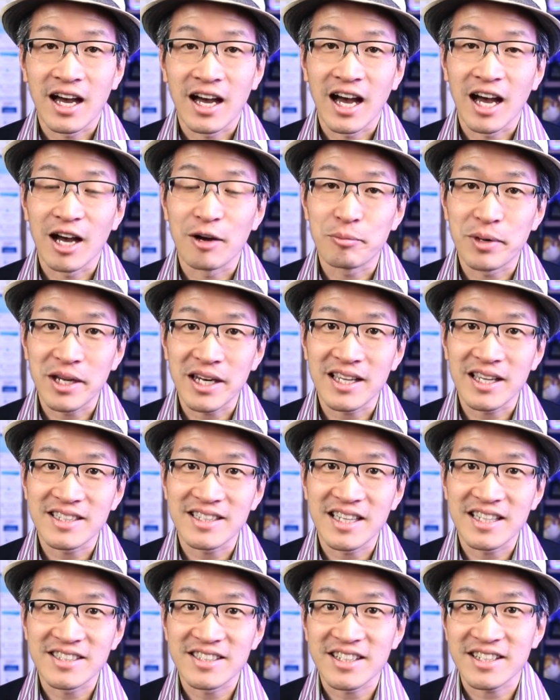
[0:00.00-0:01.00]
Uh, but it,
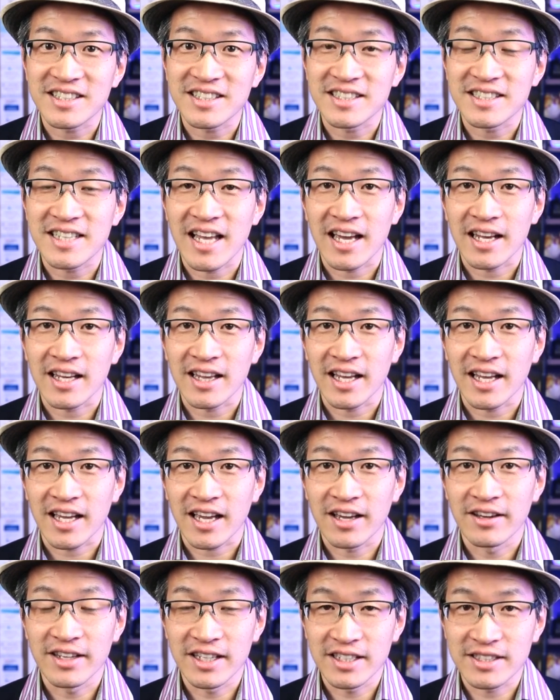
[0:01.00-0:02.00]
it's not just that. Like
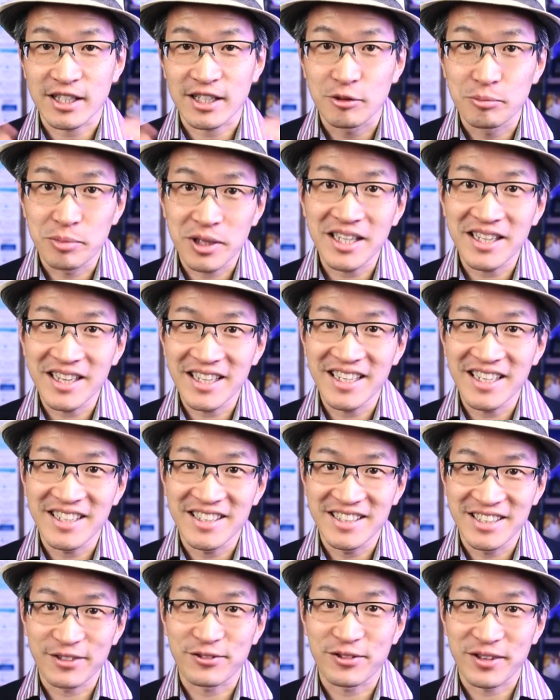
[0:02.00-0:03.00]
a, uh, it's a completely
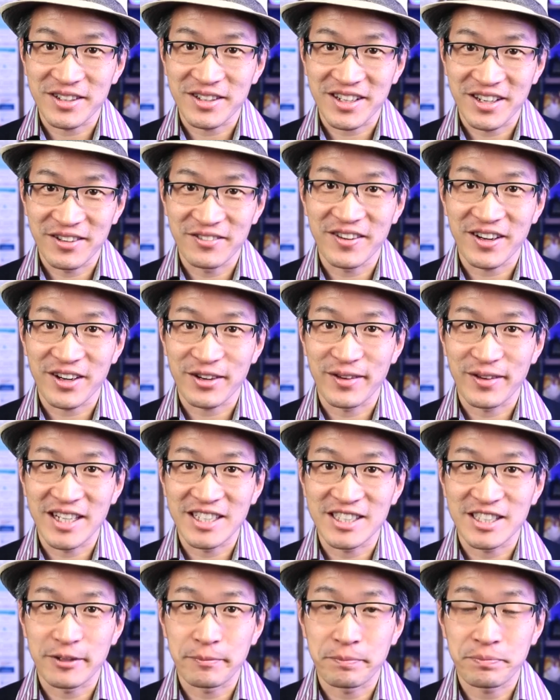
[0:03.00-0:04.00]
different
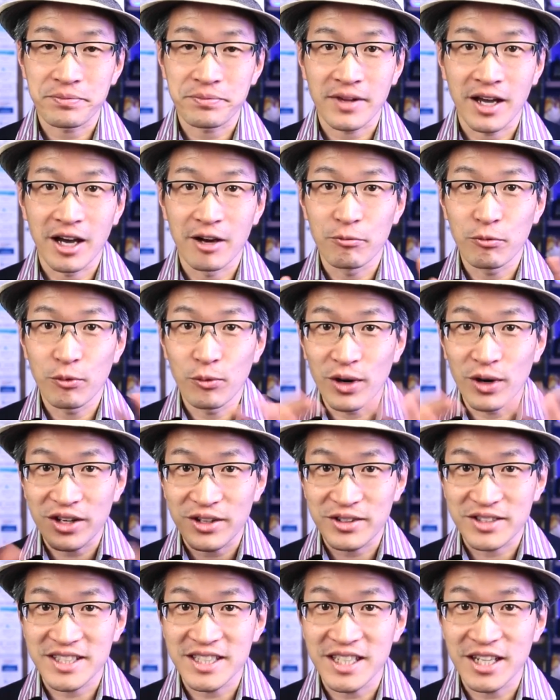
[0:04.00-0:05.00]
configuration. Um, what
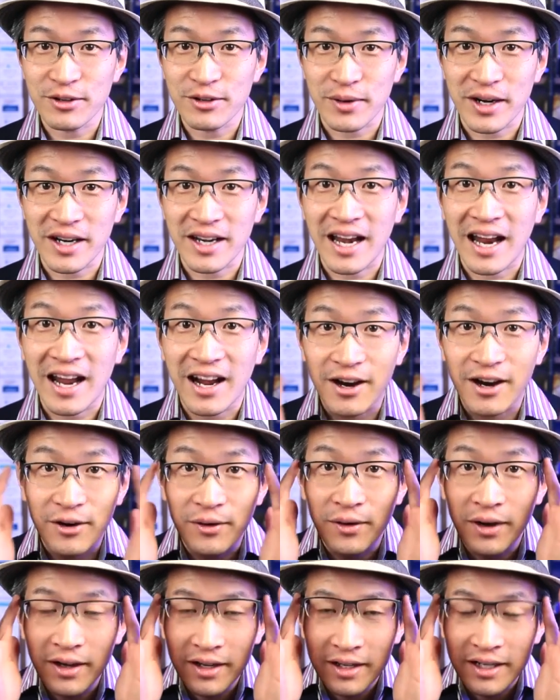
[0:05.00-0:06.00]
you're seeing right
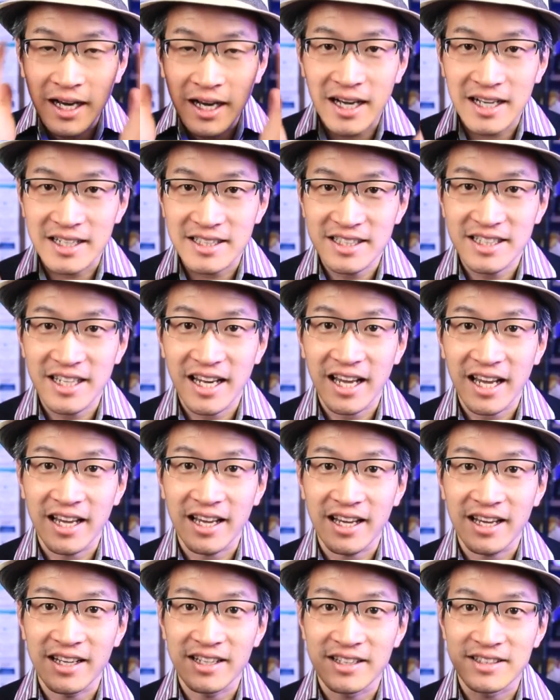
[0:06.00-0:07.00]
now uh, today
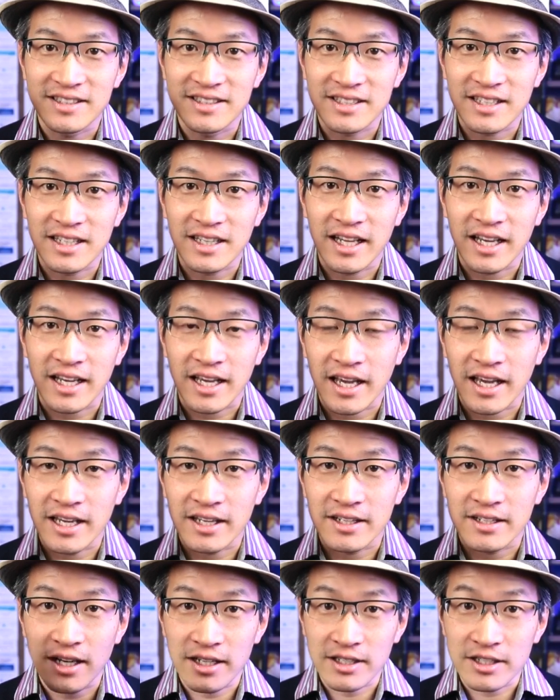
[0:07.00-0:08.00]
is like
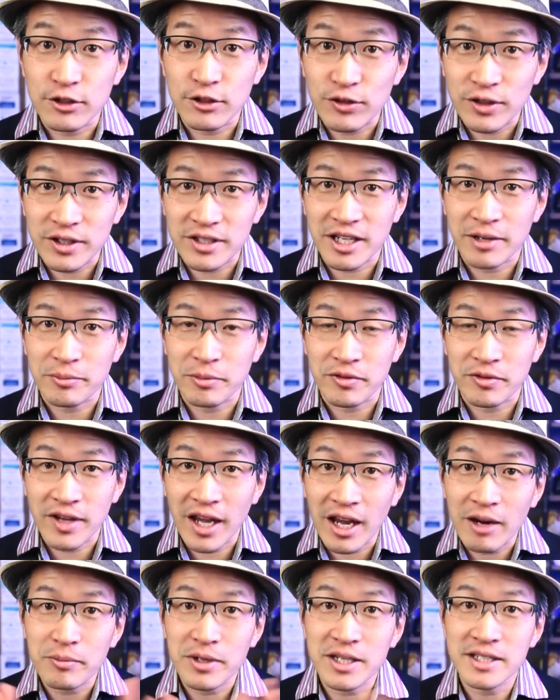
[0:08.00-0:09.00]
a, a, different type of
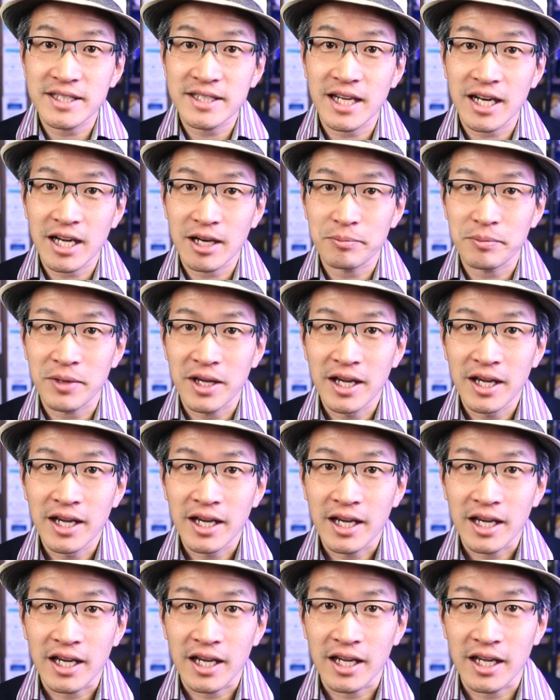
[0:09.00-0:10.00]
camera setup.
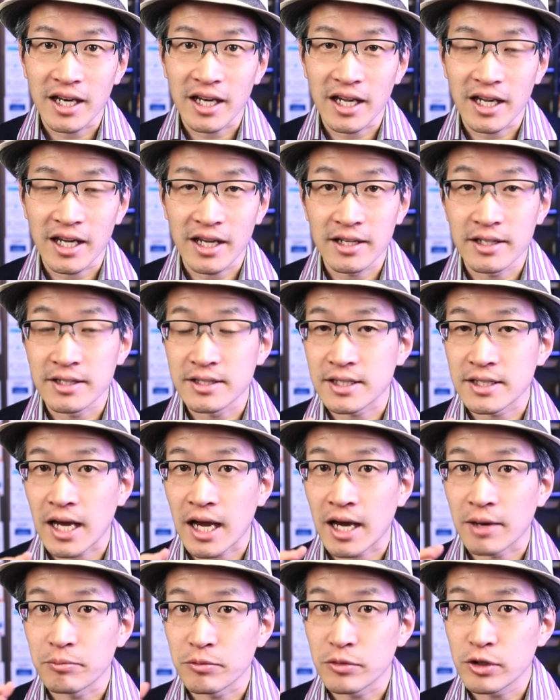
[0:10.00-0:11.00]
It is
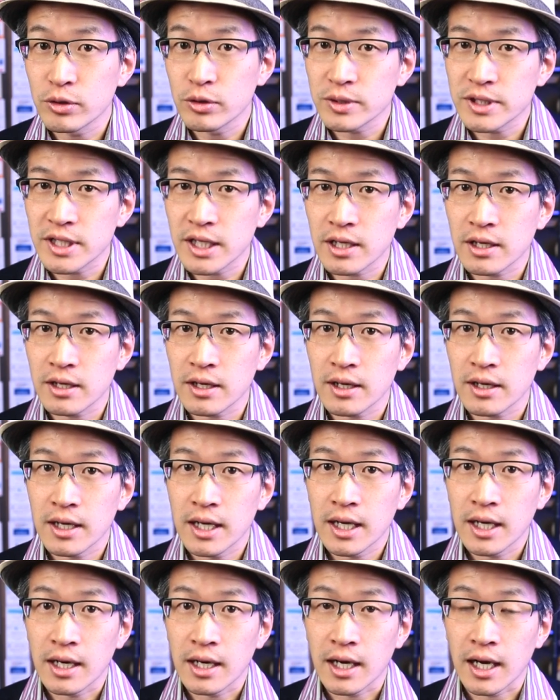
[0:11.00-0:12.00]
I'm using
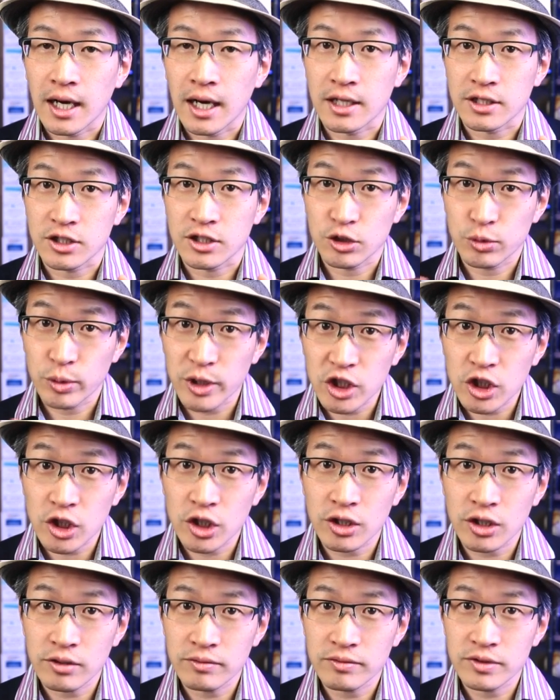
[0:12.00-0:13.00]
a
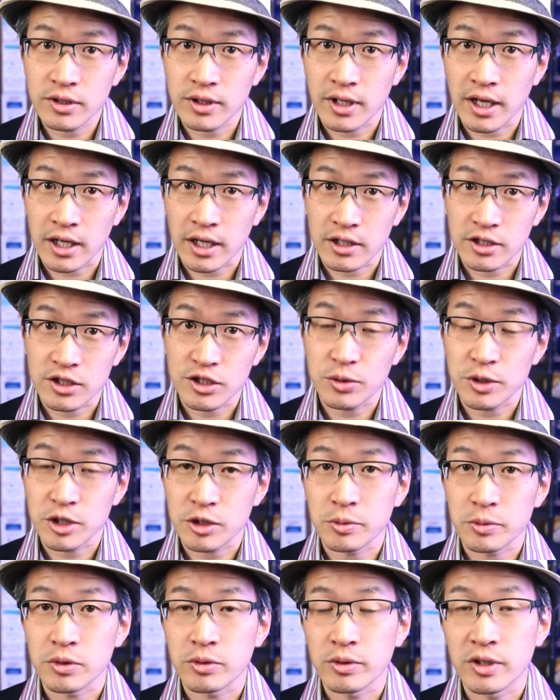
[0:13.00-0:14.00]
switcher so that I can
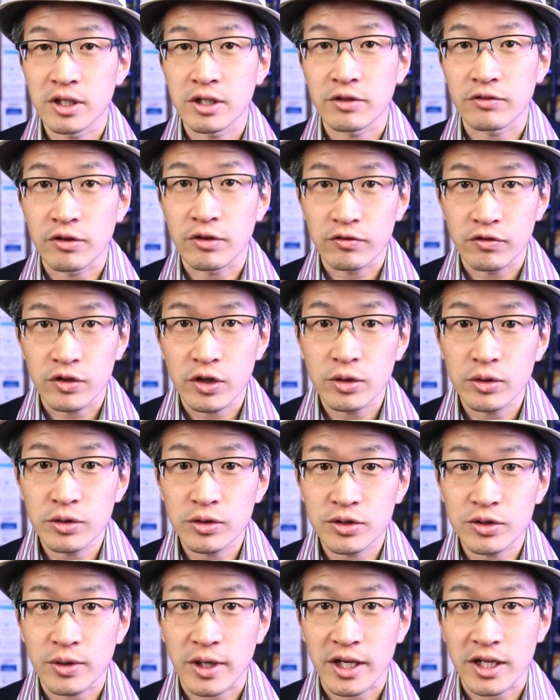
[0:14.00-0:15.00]
switch between different
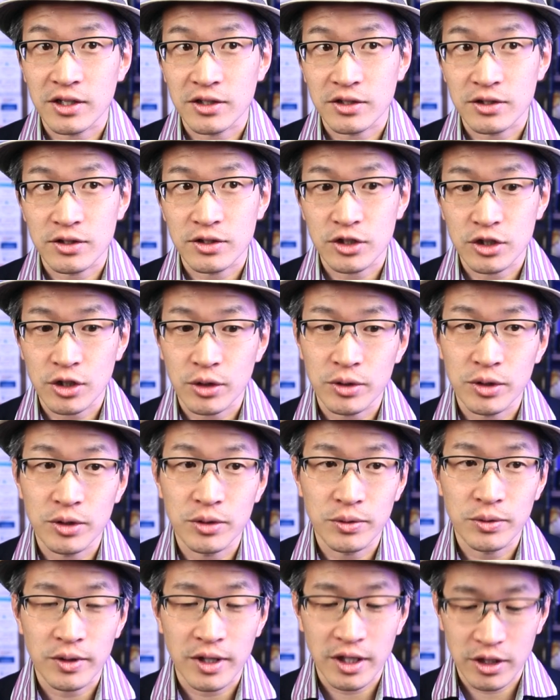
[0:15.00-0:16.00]
views so I can show
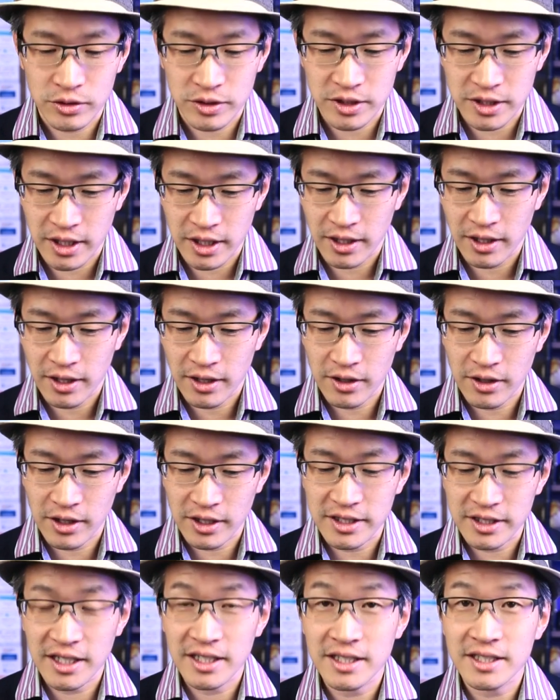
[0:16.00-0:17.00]
you interesting
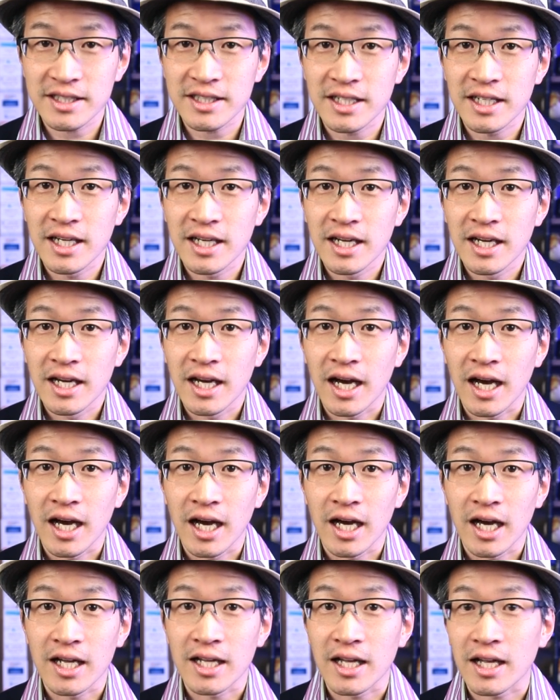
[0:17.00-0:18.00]
content
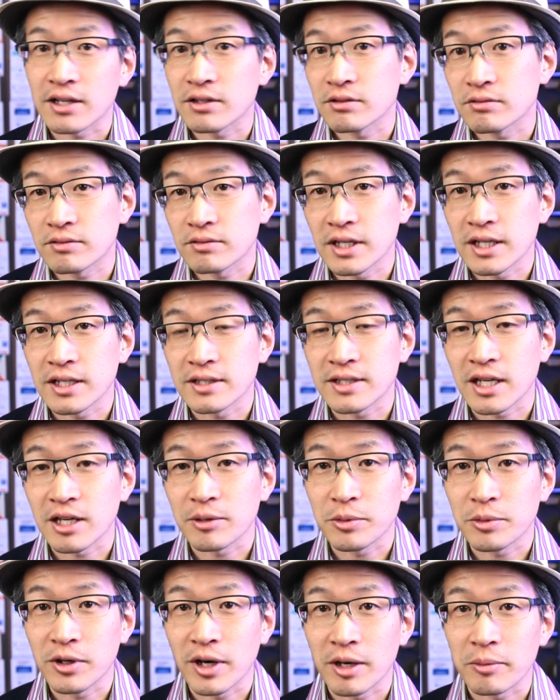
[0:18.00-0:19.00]
uh, the
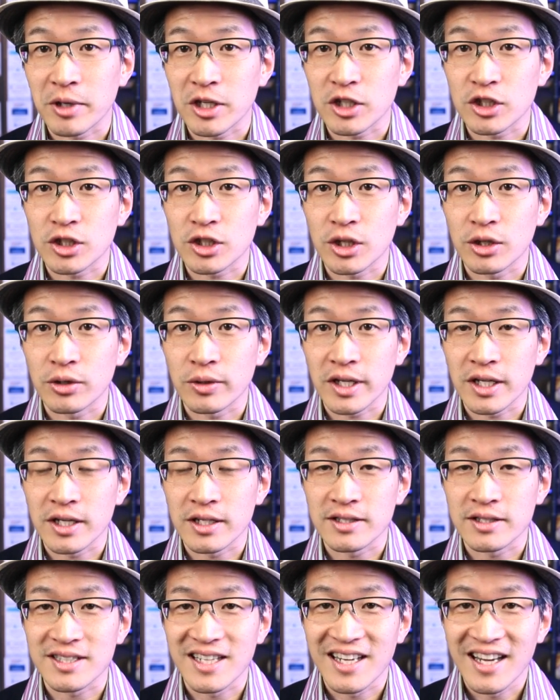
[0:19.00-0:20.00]
example I might show
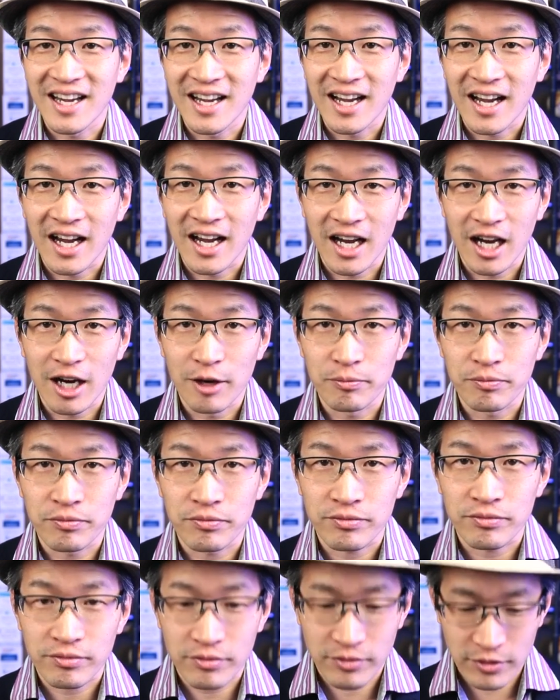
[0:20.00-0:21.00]
is, um,
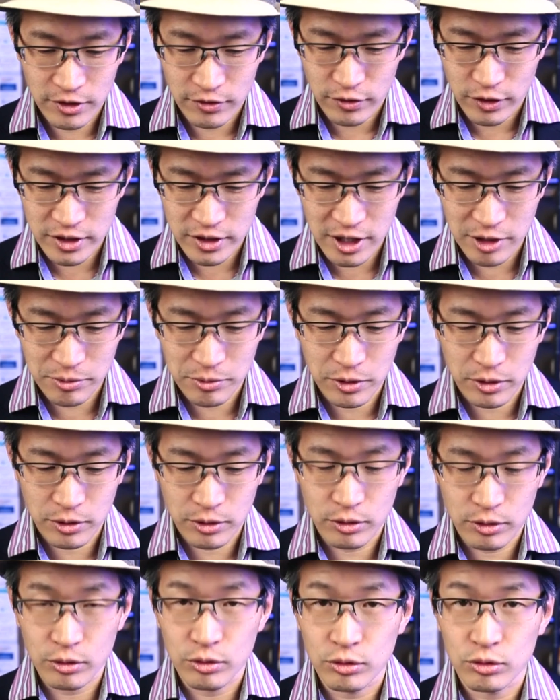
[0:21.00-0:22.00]
for
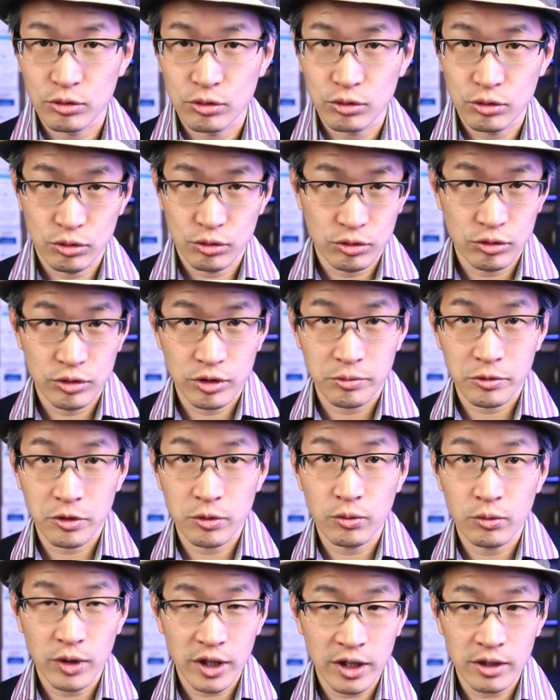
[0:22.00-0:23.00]
example, number
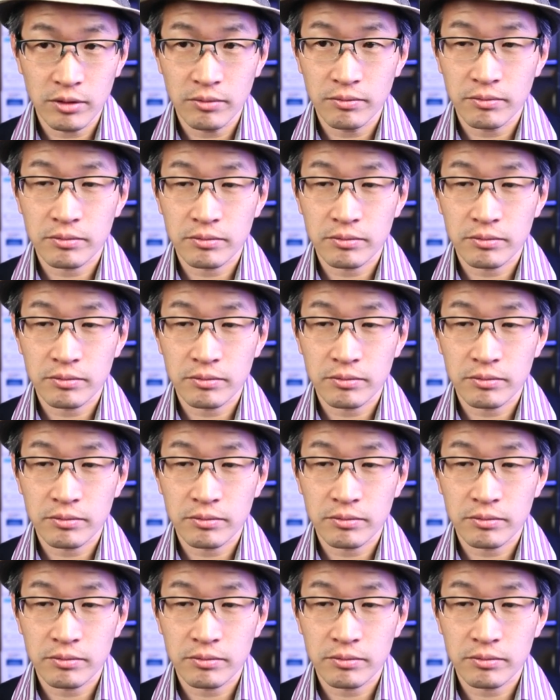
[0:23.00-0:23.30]
one.